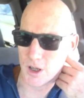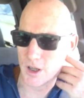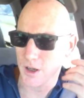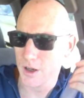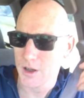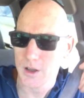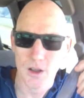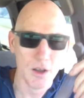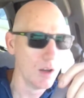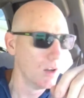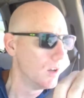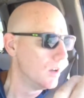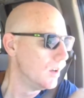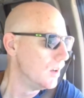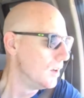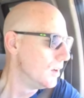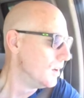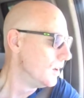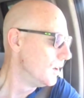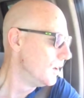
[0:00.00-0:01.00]

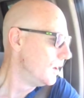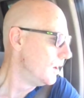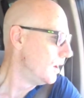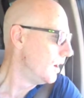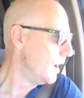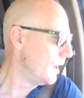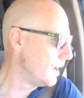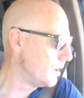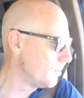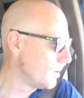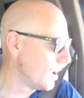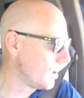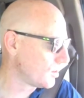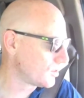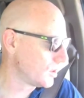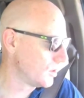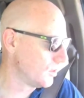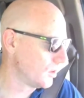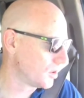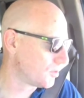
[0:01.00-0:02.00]
And he
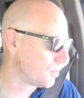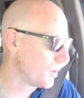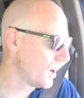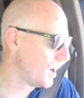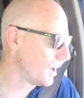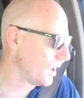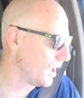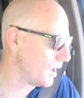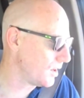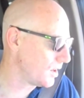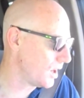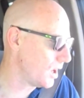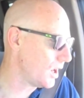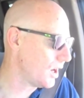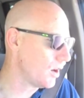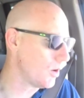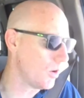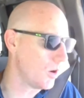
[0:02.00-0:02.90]
basically responded, and, you know,